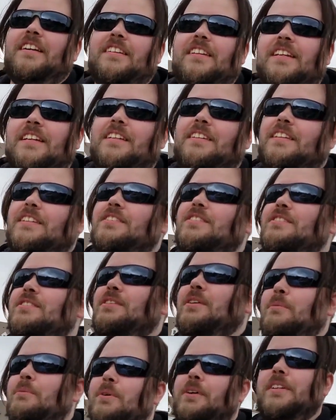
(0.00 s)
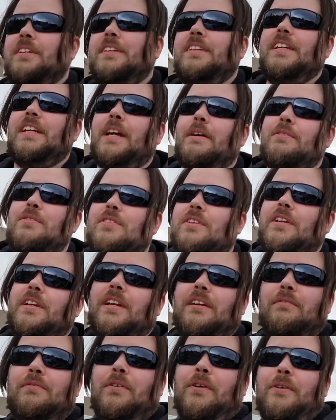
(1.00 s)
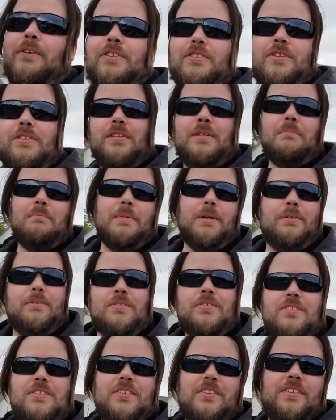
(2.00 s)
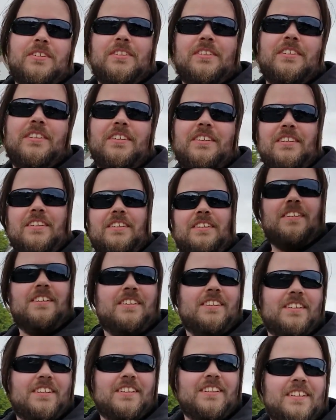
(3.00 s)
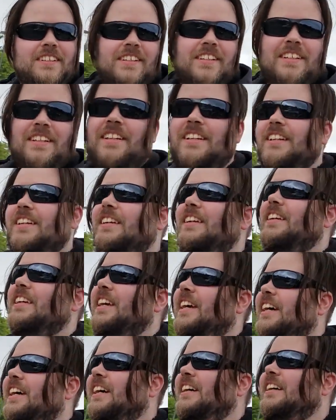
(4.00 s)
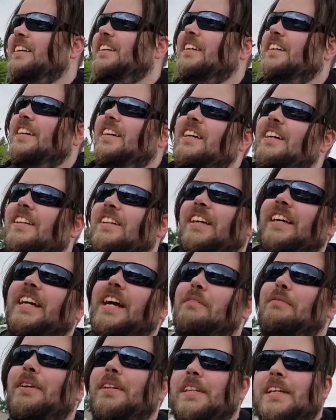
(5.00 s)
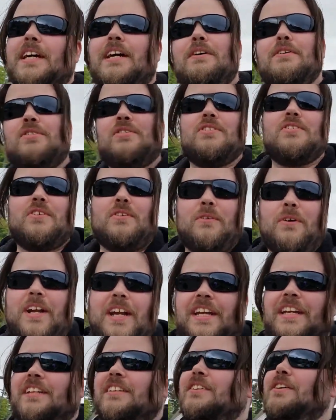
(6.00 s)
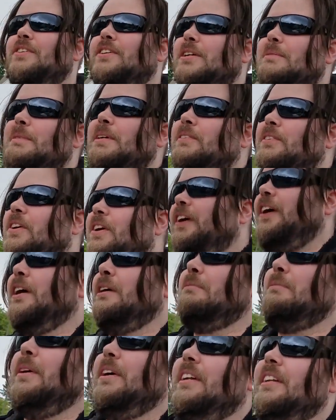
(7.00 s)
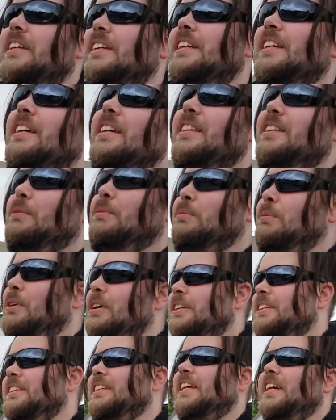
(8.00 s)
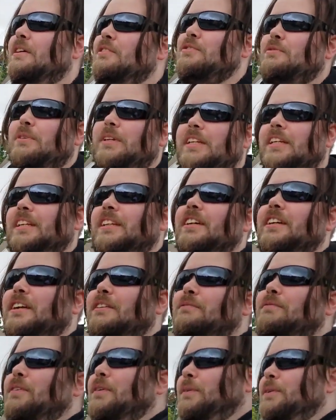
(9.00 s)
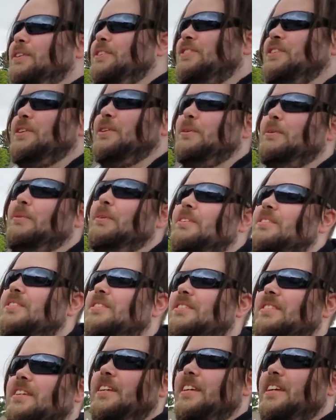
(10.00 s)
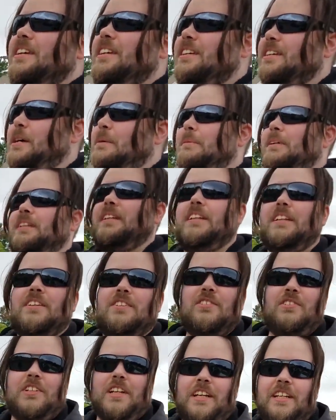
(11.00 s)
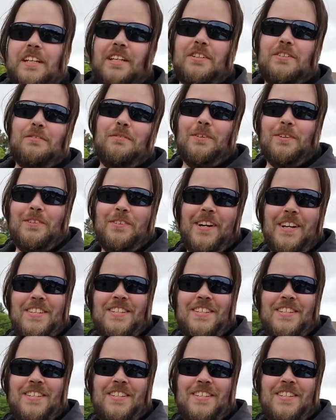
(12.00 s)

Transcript: I think this is the one thing I was looking forward to the most. this entire trip. Yeah. like everything else is great, don't get me wrong, but the one thing I was really looking forward to was coming to this Chinese food